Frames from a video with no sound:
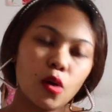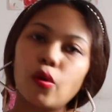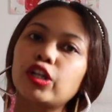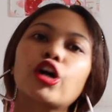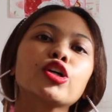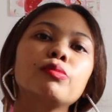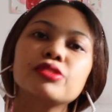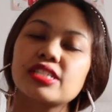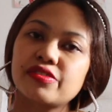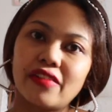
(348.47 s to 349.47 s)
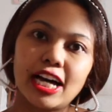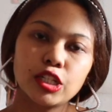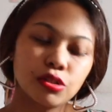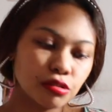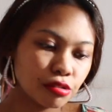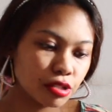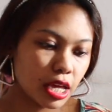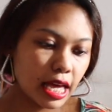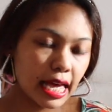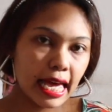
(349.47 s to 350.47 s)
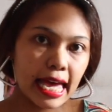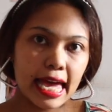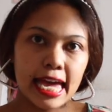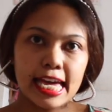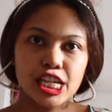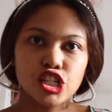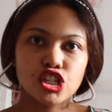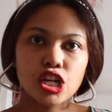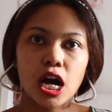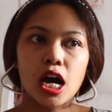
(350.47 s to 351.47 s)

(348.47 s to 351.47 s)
What are your business values, and